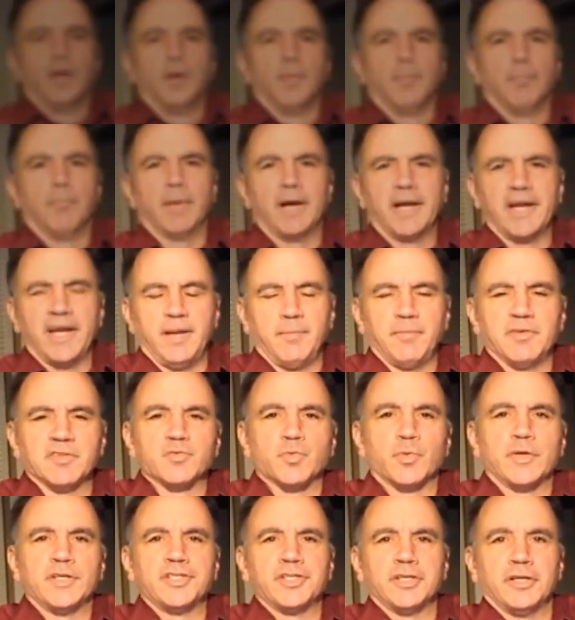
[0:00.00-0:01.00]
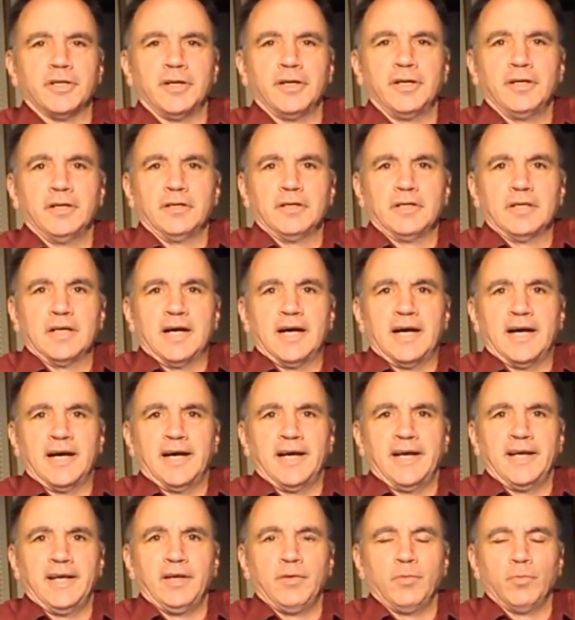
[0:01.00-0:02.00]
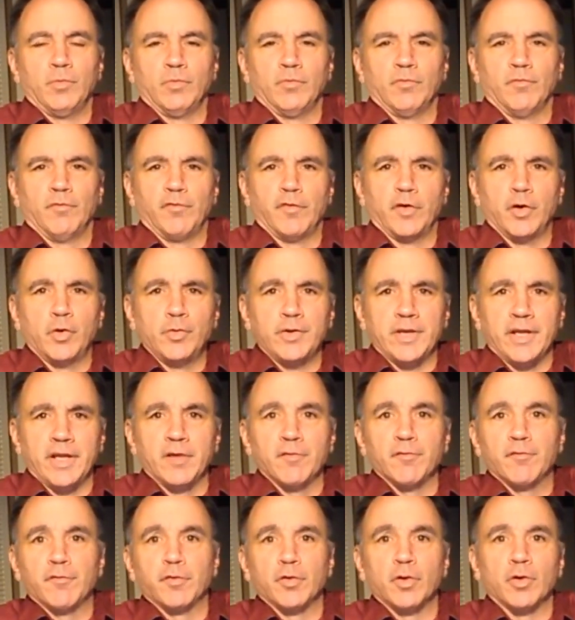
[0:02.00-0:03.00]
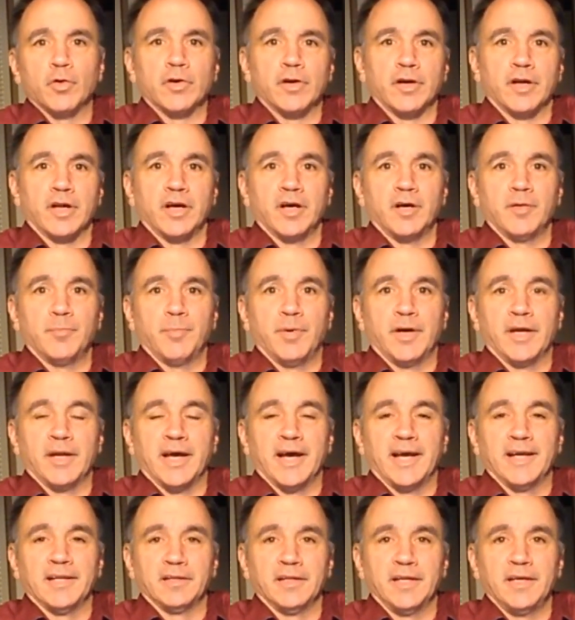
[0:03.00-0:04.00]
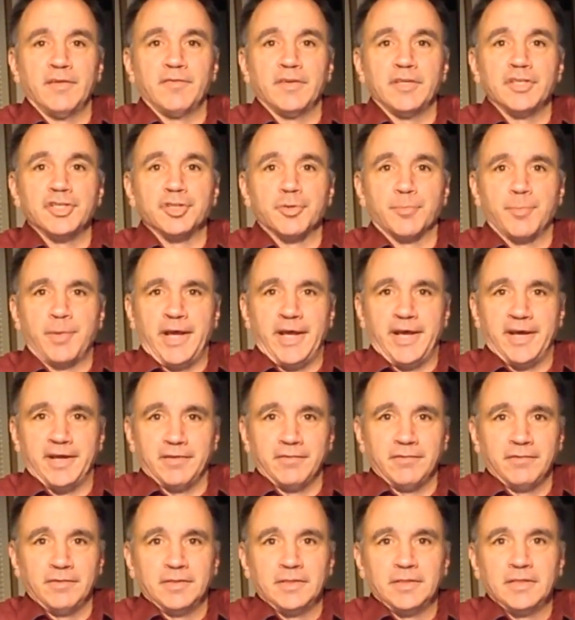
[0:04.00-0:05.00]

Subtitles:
My name is Richard. I vote in Florida, but I live in Japan.